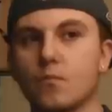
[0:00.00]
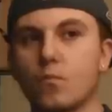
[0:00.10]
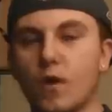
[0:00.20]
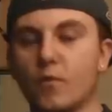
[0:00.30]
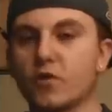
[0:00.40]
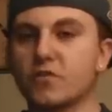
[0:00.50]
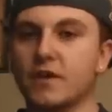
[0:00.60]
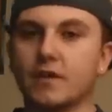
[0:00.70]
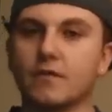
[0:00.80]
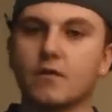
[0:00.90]
One more
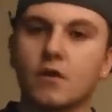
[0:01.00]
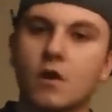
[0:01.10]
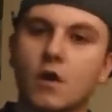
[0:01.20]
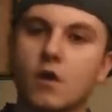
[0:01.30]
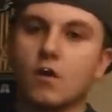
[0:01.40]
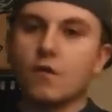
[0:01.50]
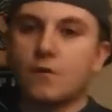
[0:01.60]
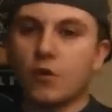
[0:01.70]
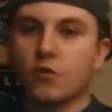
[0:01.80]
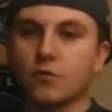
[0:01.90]
thing.
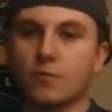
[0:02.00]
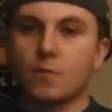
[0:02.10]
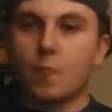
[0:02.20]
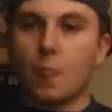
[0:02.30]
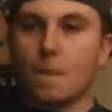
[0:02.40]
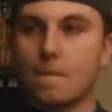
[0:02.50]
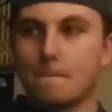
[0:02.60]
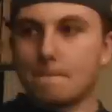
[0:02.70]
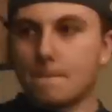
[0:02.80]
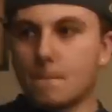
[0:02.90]
Their
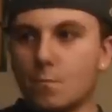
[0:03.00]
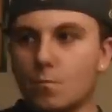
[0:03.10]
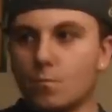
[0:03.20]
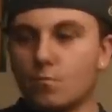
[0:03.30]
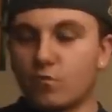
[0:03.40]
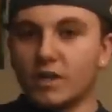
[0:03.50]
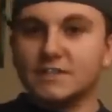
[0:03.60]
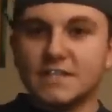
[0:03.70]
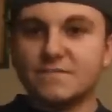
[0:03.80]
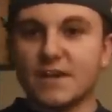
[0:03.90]
run
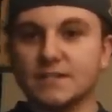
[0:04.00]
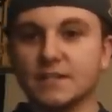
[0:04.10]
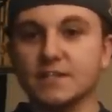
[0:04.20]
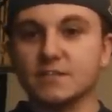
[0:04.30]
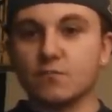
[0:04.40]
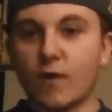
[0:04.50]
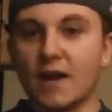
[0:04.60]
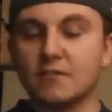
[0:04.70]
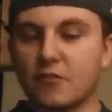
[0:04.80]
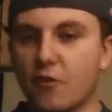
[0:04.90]
defense is
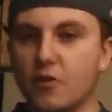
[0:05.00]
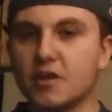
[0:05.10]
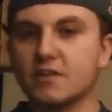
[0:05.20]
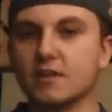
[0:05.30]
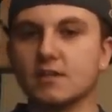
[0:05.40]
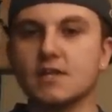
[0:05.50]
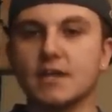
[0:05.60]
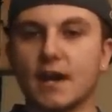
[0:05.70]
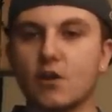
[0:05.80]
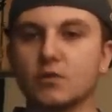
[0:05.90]
ranked 30th in the league.
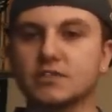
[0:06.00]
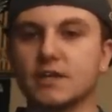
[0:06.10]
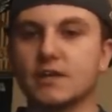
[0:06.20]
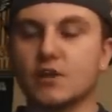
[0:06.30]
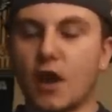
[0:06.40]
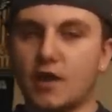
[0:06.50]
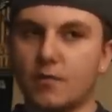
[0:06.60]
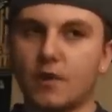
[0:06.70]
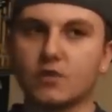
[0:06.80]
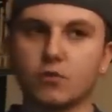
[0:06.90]
And I know it said, I
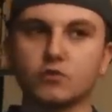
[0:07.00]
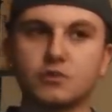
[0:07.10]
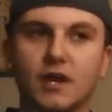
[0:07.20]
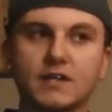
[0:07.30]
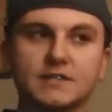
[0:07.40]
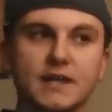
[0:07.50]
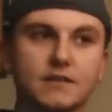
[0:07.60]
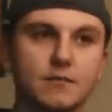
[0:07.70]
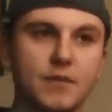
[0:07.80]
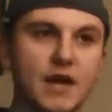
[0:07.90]
remember I told you guys
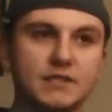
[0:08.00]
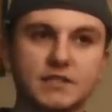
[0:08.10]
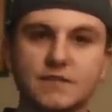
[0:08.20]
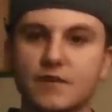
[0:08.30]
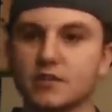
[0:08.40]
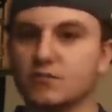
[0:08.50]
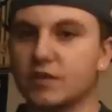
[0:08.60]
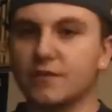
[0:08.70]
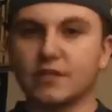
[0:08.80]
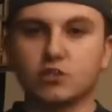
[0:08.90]
that the pass defense,
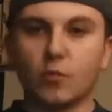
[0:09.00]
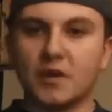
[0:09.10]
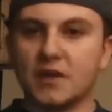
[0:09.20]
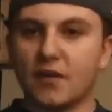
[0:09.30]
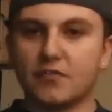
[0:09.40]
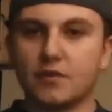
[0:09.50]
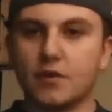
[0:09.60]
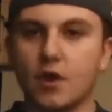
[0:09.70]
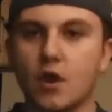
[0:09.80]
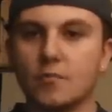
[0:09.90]
run defense don't mean
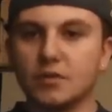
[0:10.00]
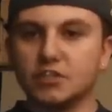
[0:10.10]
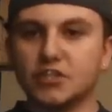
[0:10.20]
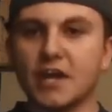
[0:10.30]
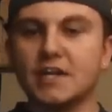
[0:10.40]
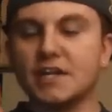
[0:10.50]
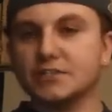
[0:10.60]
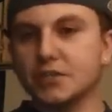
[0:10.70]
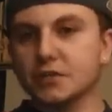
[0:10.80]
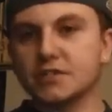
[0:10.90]
nothing. But Shady,
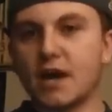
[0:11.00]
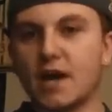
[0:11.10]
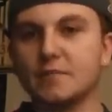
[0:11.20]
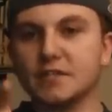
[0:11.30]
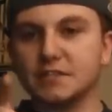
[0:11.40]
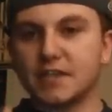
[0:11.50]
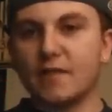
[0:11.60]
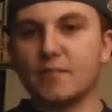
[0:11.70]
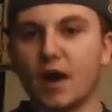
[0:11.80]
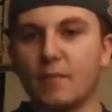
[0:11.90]
it's your time to
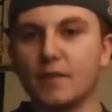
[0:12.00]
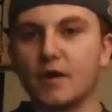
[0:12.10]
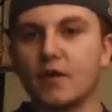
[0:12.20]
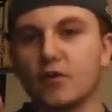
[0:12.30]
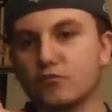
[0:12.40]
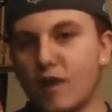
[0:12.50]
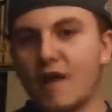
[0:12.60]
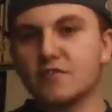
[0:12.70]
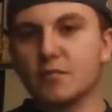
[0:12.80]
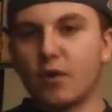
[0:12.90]
step up,
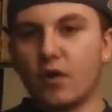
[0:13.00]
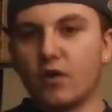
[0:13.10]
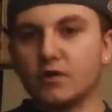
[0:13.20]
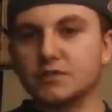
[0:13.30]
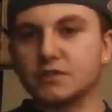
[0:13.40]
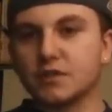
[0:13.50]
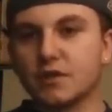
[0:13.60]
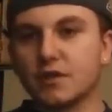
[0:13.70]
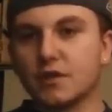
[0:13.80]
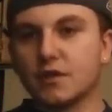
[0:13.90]
grab your balls,
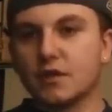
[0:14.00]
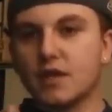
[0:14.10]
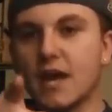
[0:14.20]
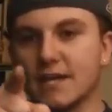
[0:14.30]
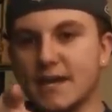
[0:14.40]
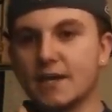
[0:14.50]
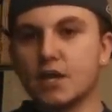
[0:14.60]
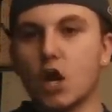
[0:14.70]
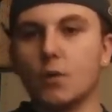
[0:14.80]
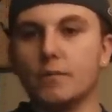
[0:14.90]
and get
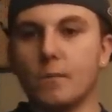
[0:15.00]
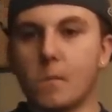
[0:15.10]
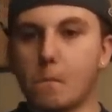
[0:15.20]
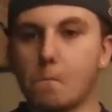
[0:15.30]
going.